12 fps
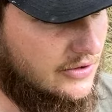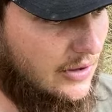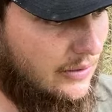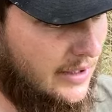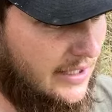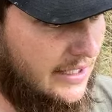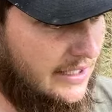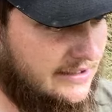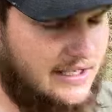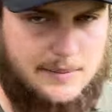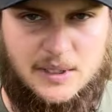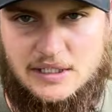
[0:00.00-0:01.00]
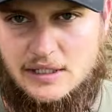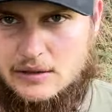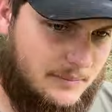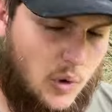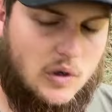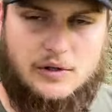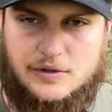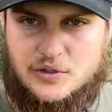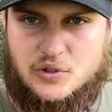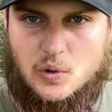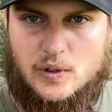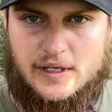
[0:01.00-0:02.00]
So it's not a big deal. Moral of the
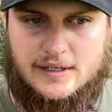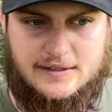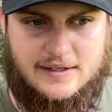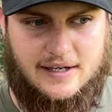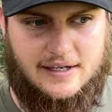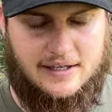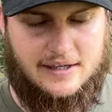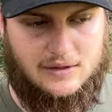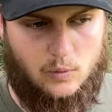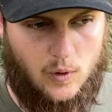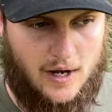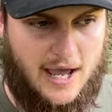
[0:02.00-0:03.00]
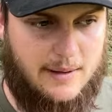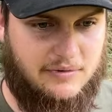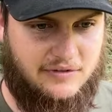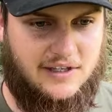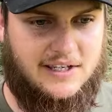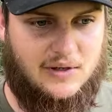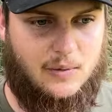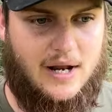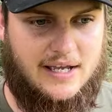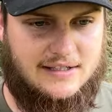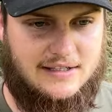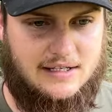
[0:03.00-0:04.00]
story is what I'm thinking when
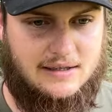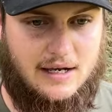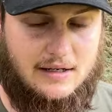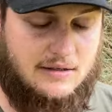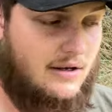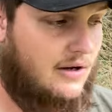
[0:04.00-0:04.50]
I see that is,